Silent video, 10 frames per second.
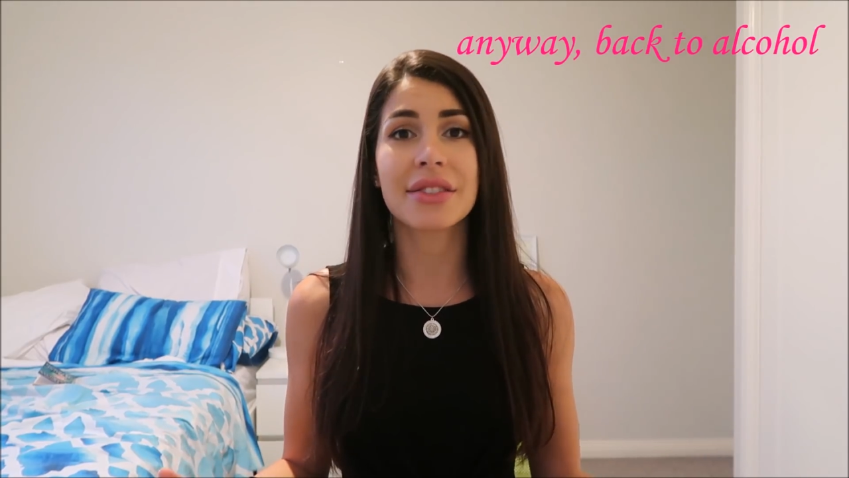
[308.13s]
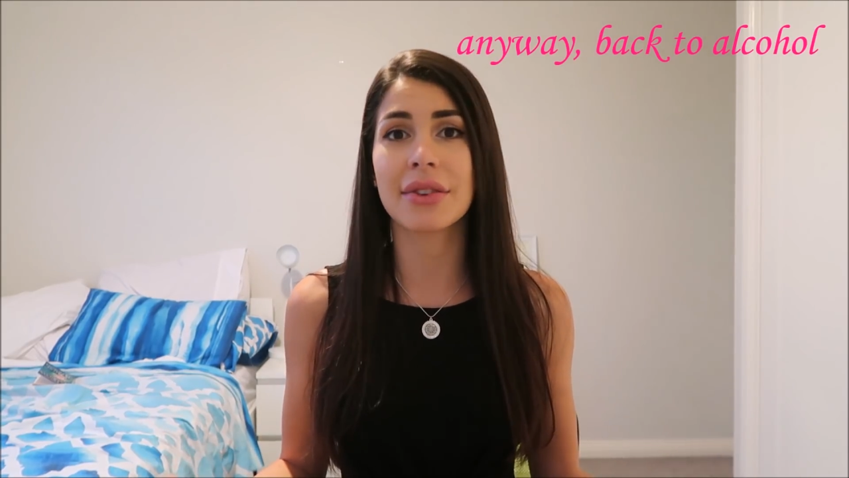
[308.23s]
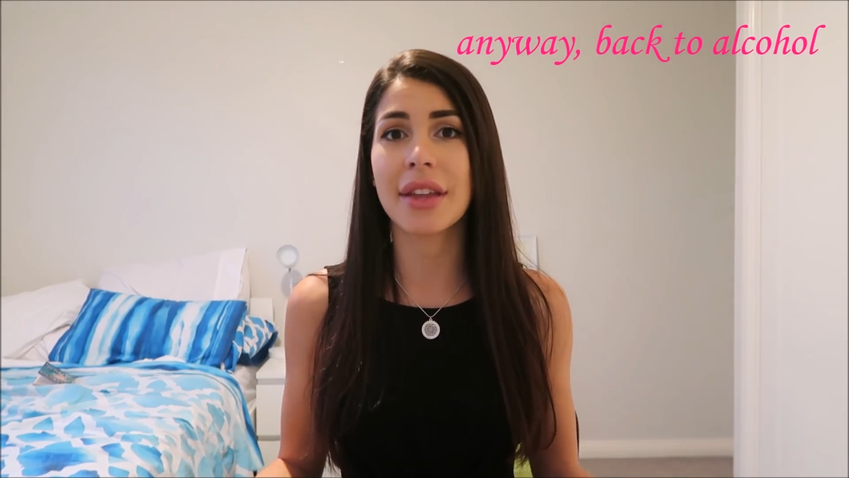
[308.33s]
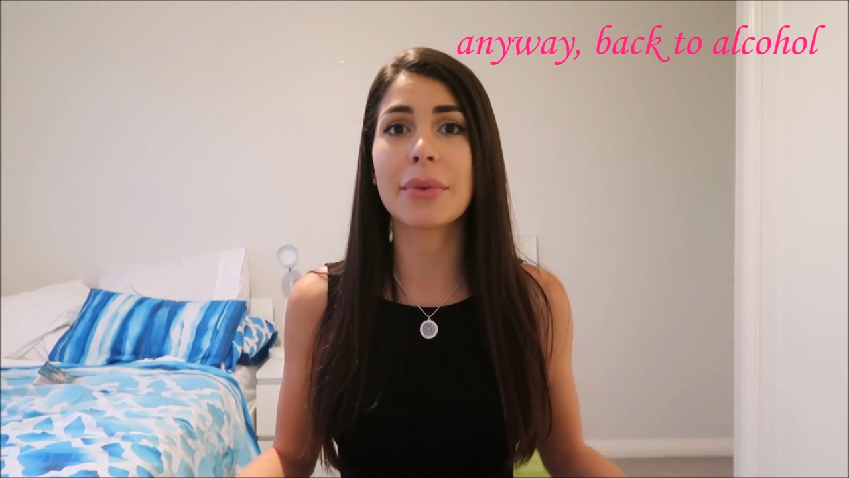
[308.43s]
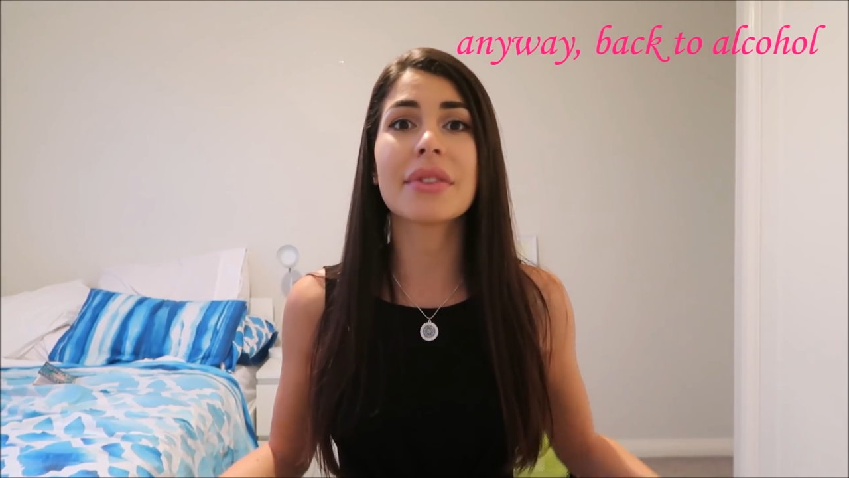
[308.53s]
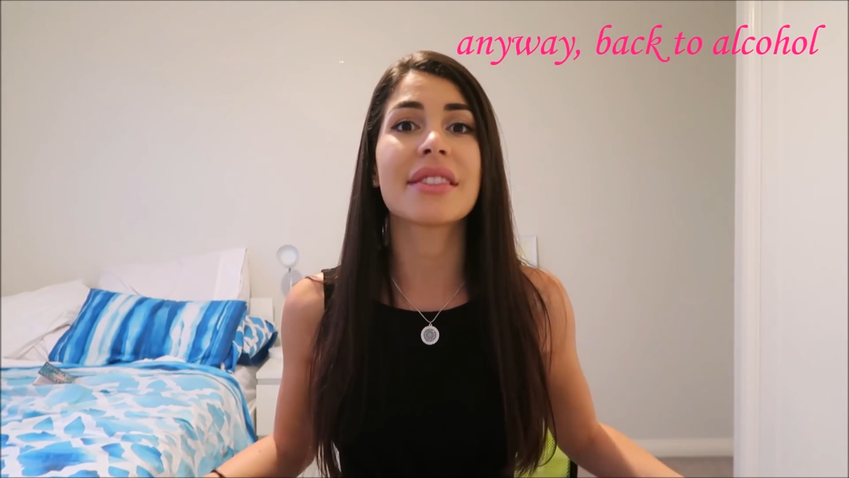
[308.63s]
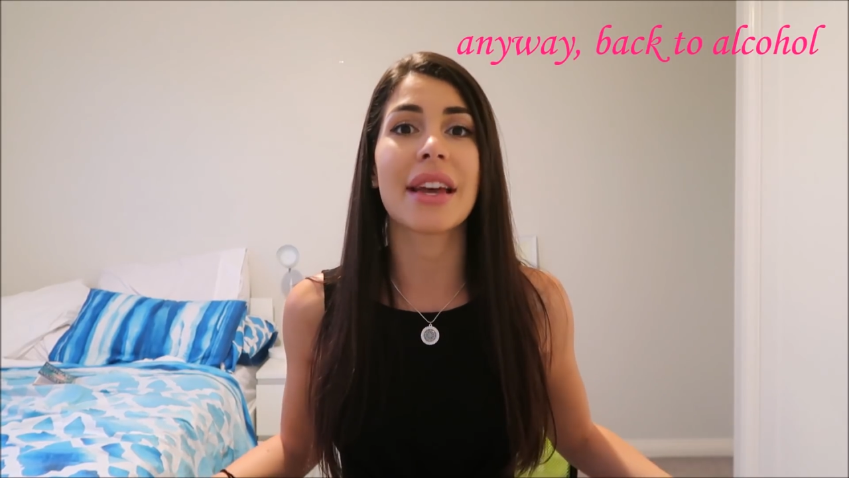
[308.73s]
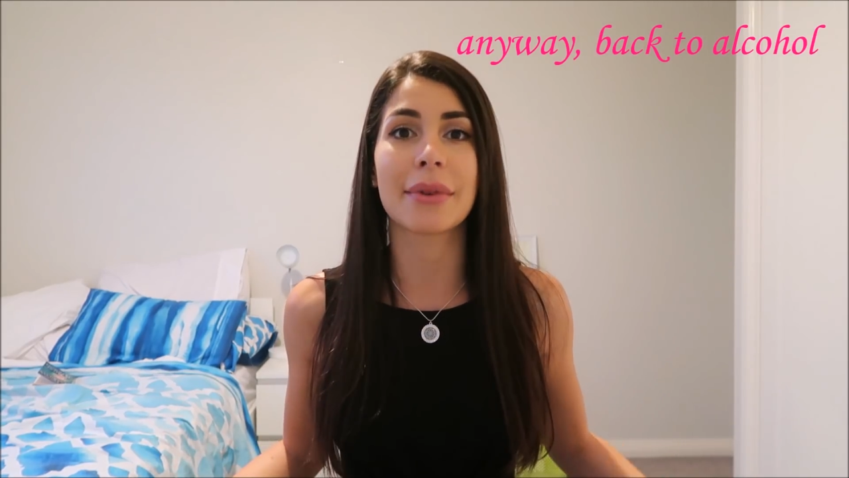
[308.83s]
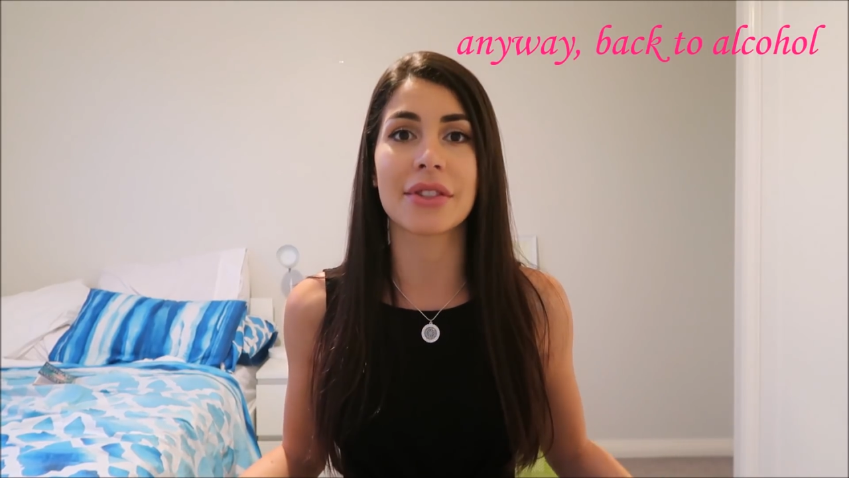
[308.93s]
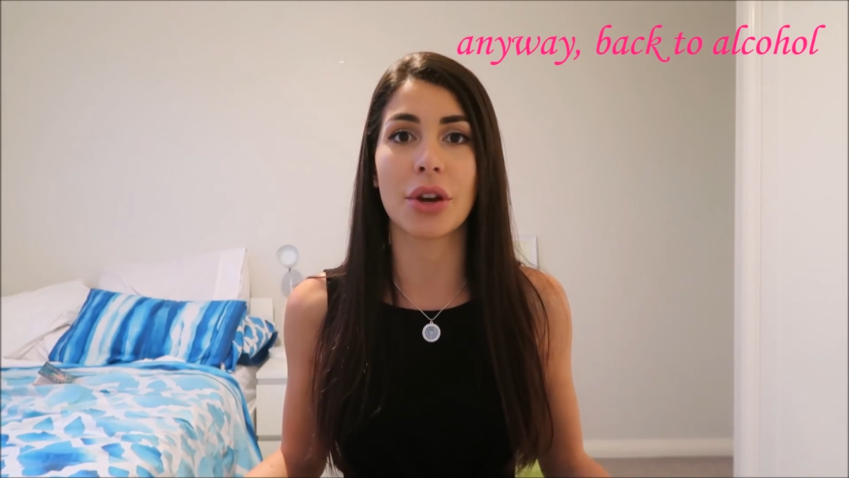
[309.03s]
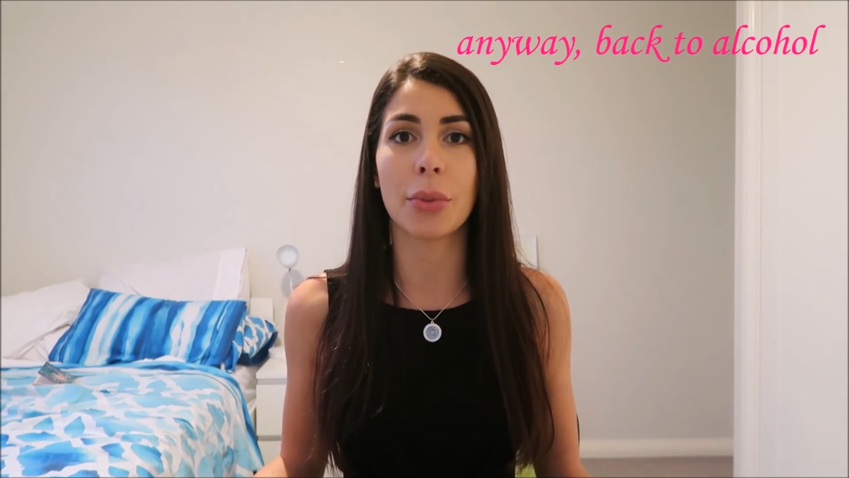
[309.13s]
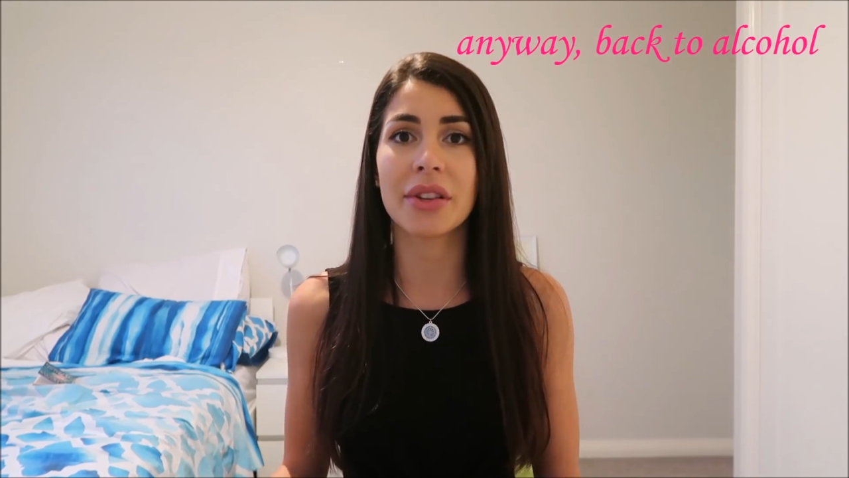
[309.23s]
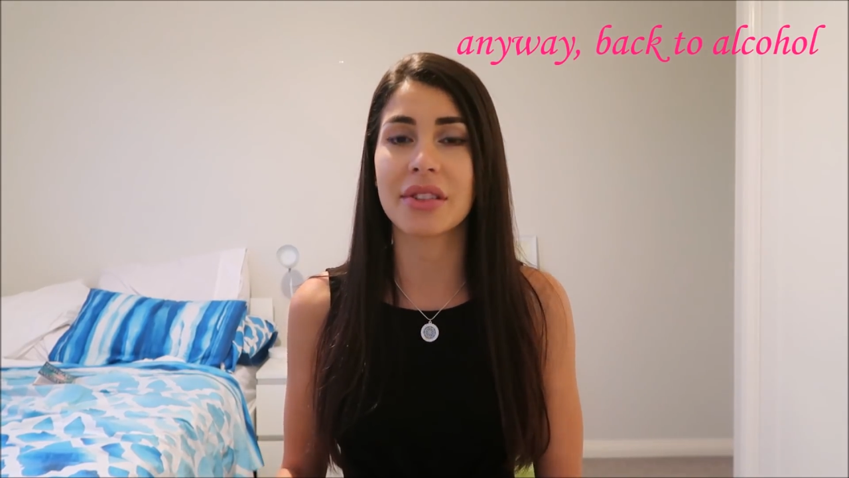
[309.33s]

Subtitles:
to you they wouldn't say when sober.